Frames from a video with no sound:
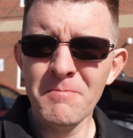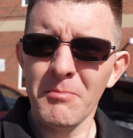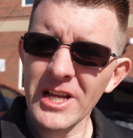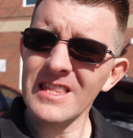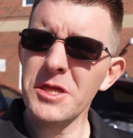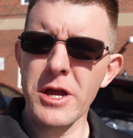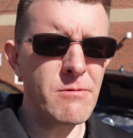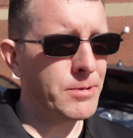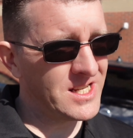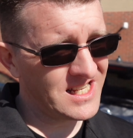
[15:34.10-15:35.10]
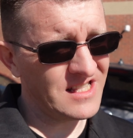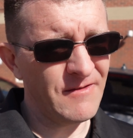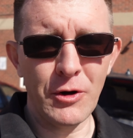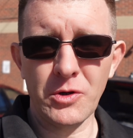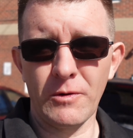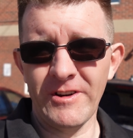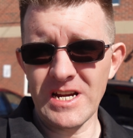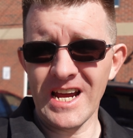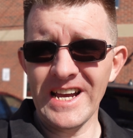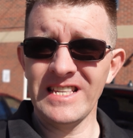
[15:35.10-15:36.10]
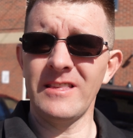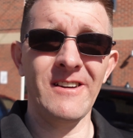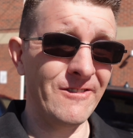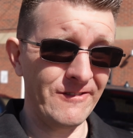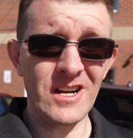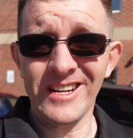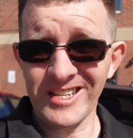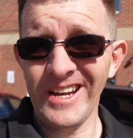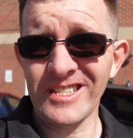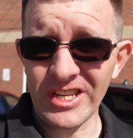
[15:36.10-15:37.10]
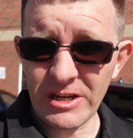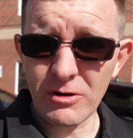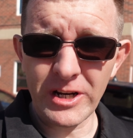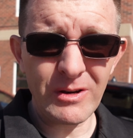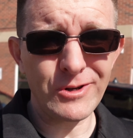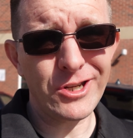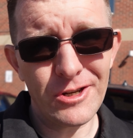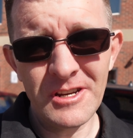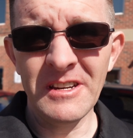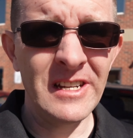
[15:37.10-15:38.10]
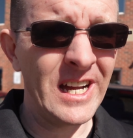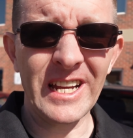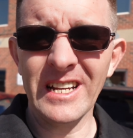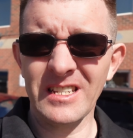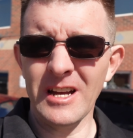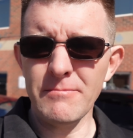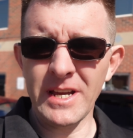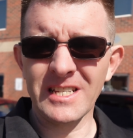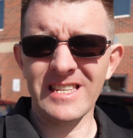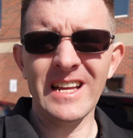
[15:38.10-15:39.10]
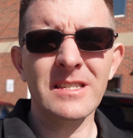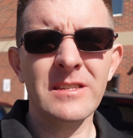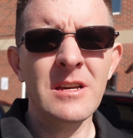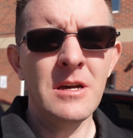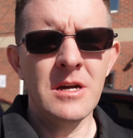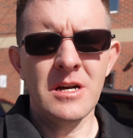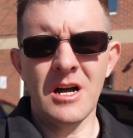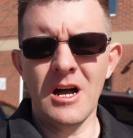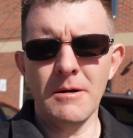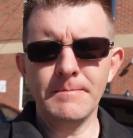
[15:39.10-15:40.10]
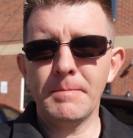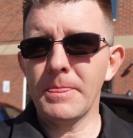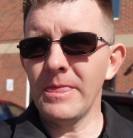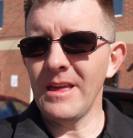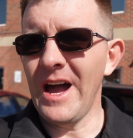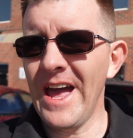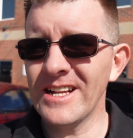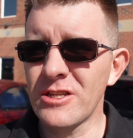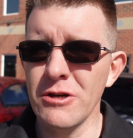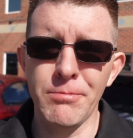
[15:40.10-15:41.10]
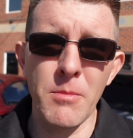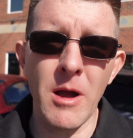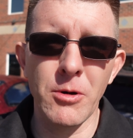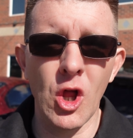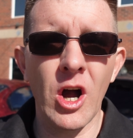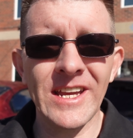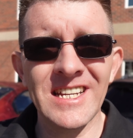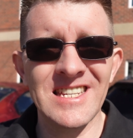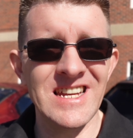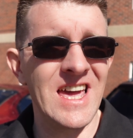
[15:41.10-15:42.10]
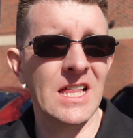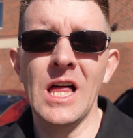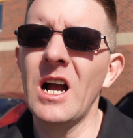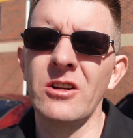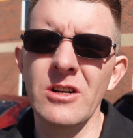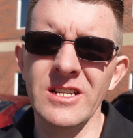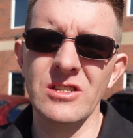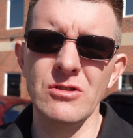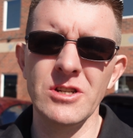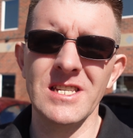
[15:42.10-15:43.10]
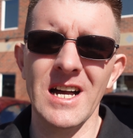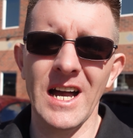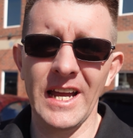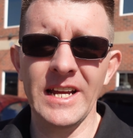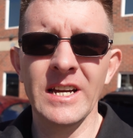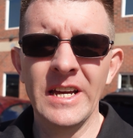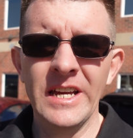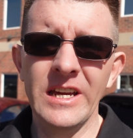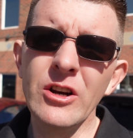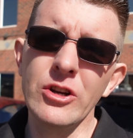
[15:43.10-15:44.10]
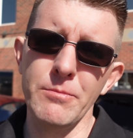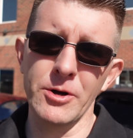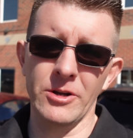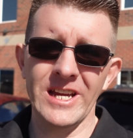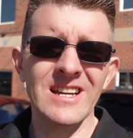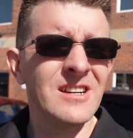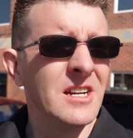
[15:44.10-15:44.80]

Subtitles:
But the therapist and the folks were very nice. They have a very tight security, which I guess kind of makes sense. I had to put my belongings in a locker as soon as I entered the building.